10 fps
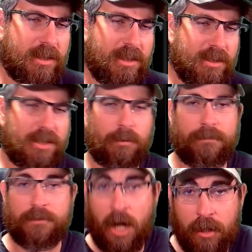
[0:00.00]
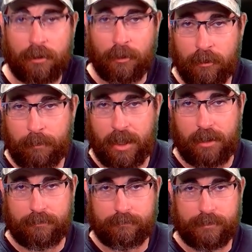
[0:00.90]
things that we've not heard
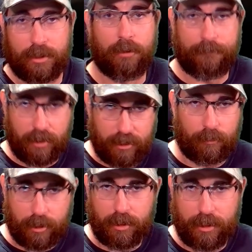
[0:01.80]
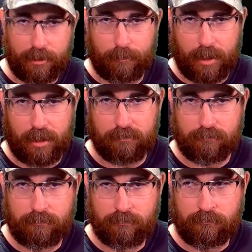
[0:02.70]
about that hopefully we're going to hear about
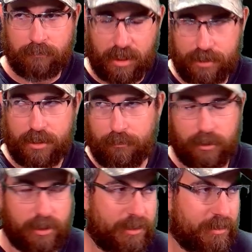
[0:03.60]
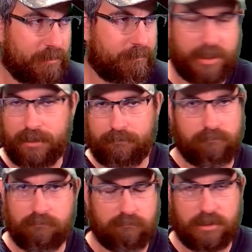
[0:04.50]
as they release the big
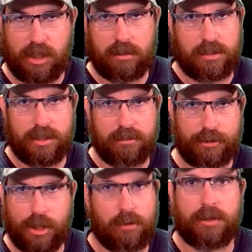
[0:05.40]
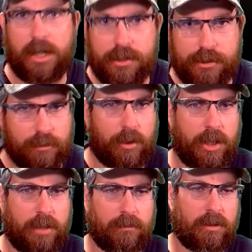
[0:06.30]
content showcase or
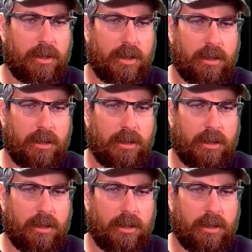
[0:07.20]
whatever.